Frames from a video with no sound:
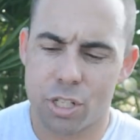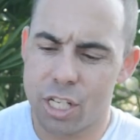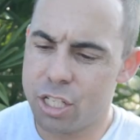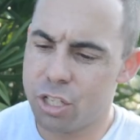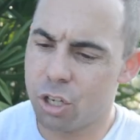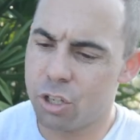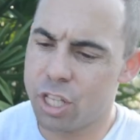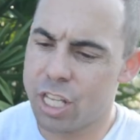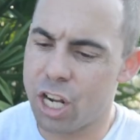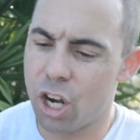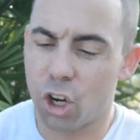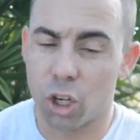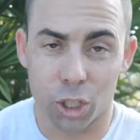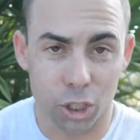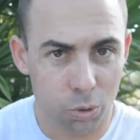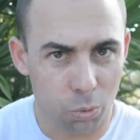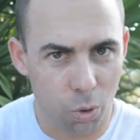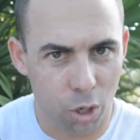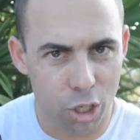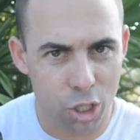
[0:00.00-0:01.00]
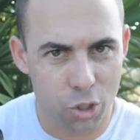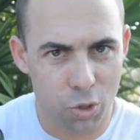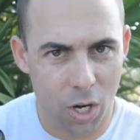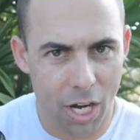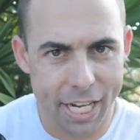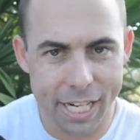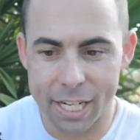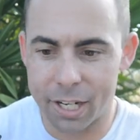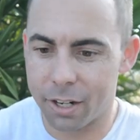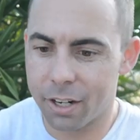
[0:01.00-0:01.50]
These are the Earth Runners
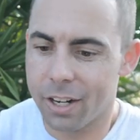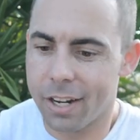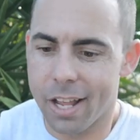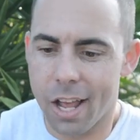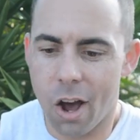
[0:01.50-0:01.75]
right here.